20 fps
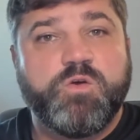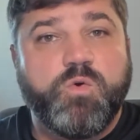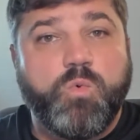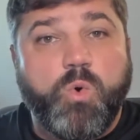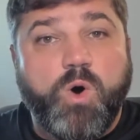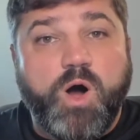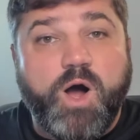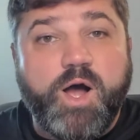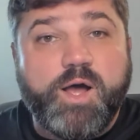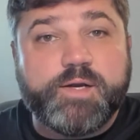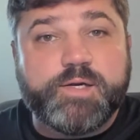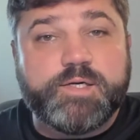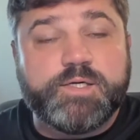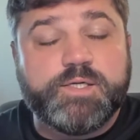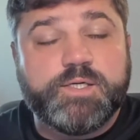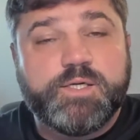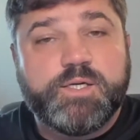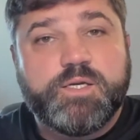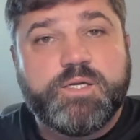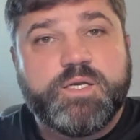The
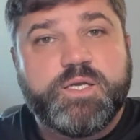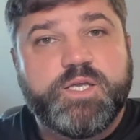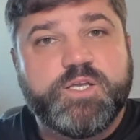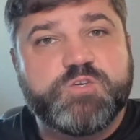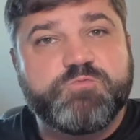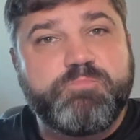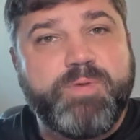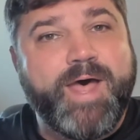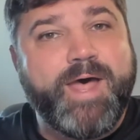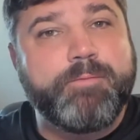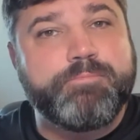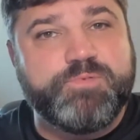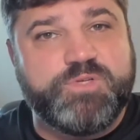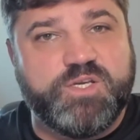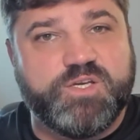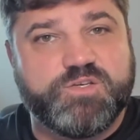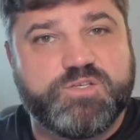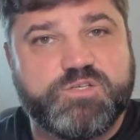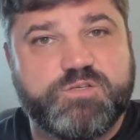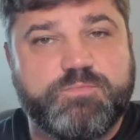water is
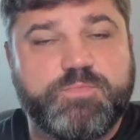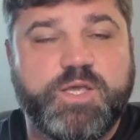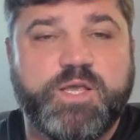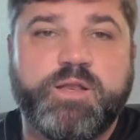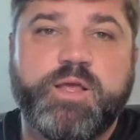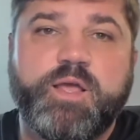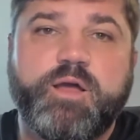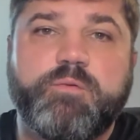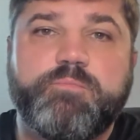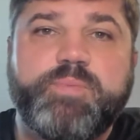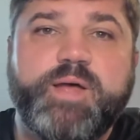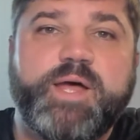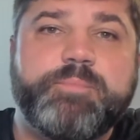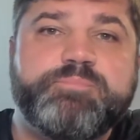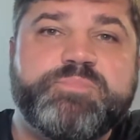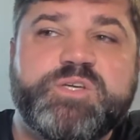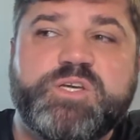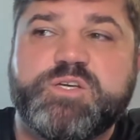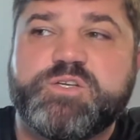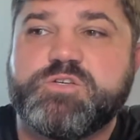baptism and how
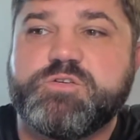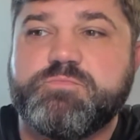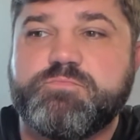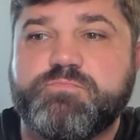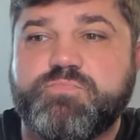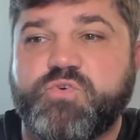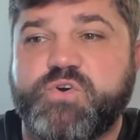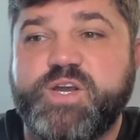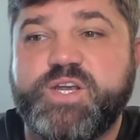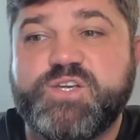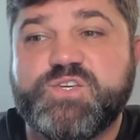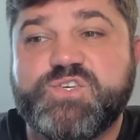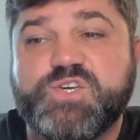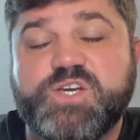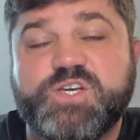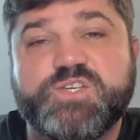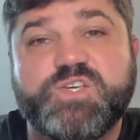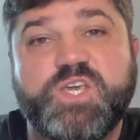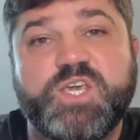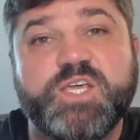baptism brings
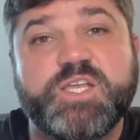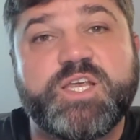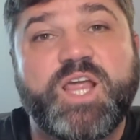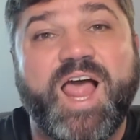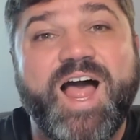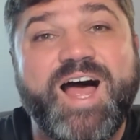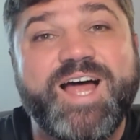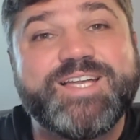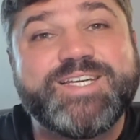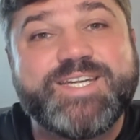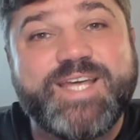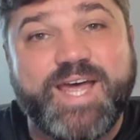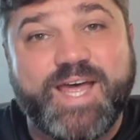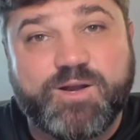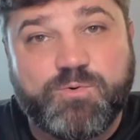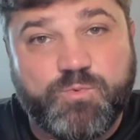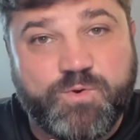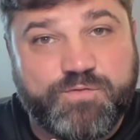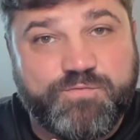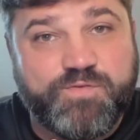us in
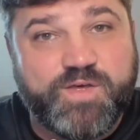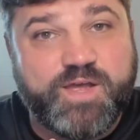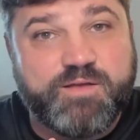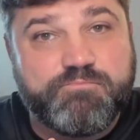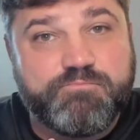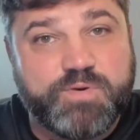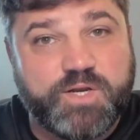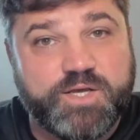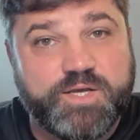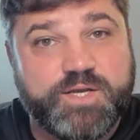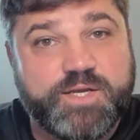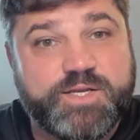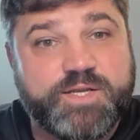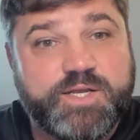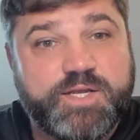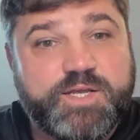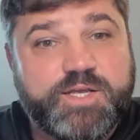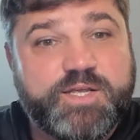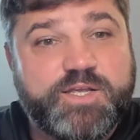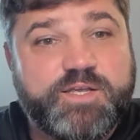contact with that blood
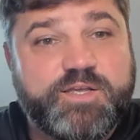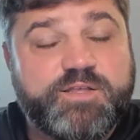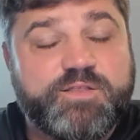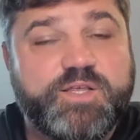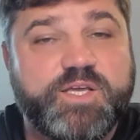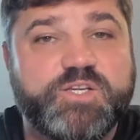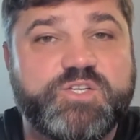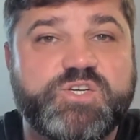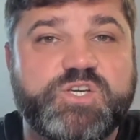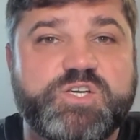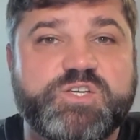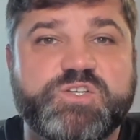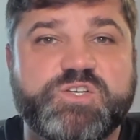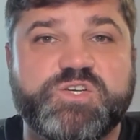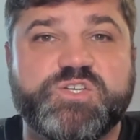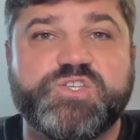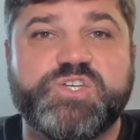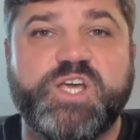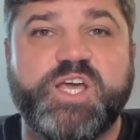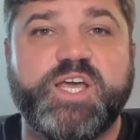that
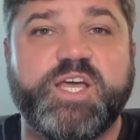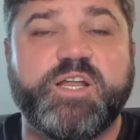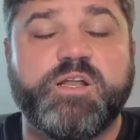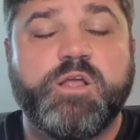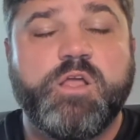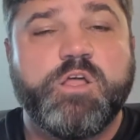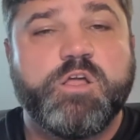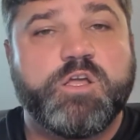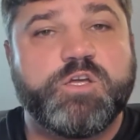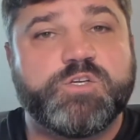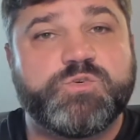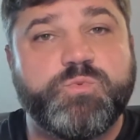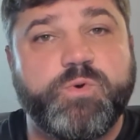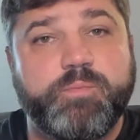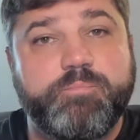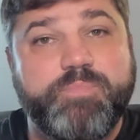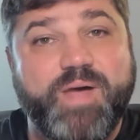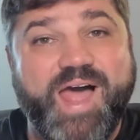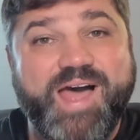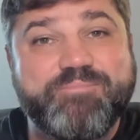Jesus shed, because
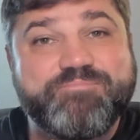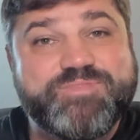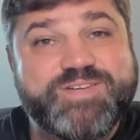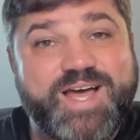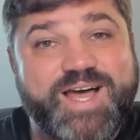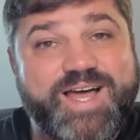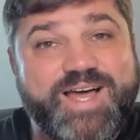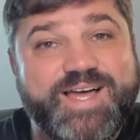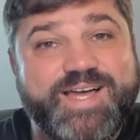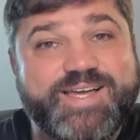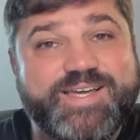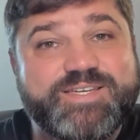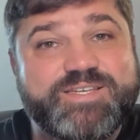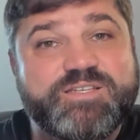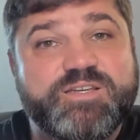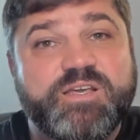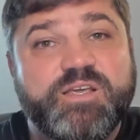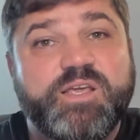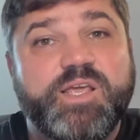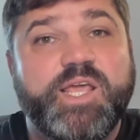we're
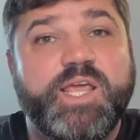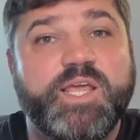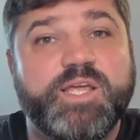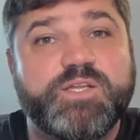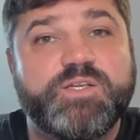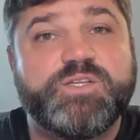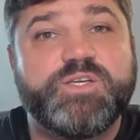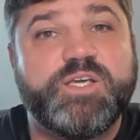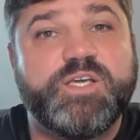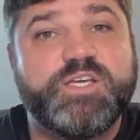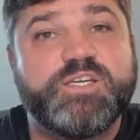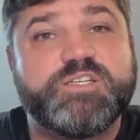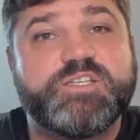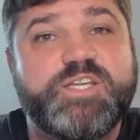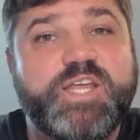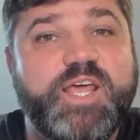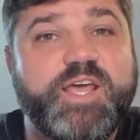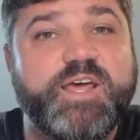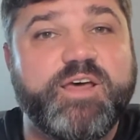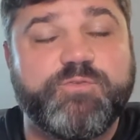baptized into his
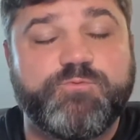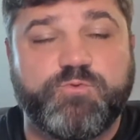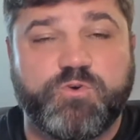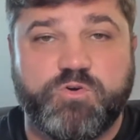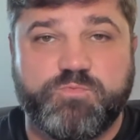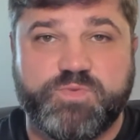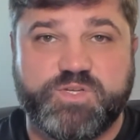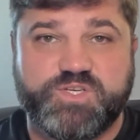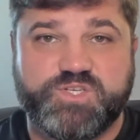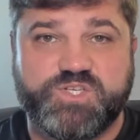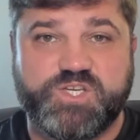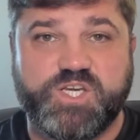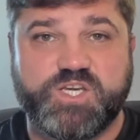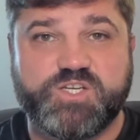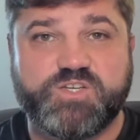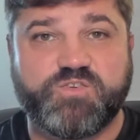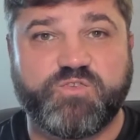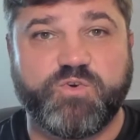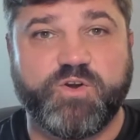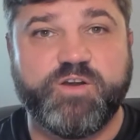death, Romans
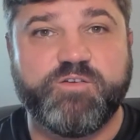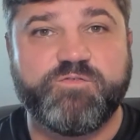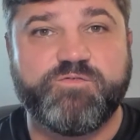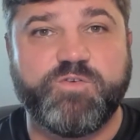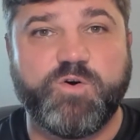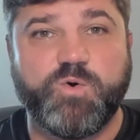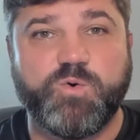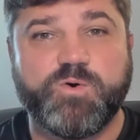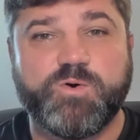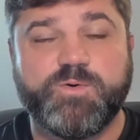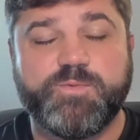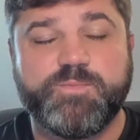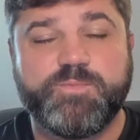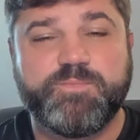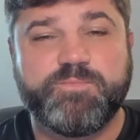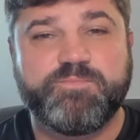6, 3 and 4.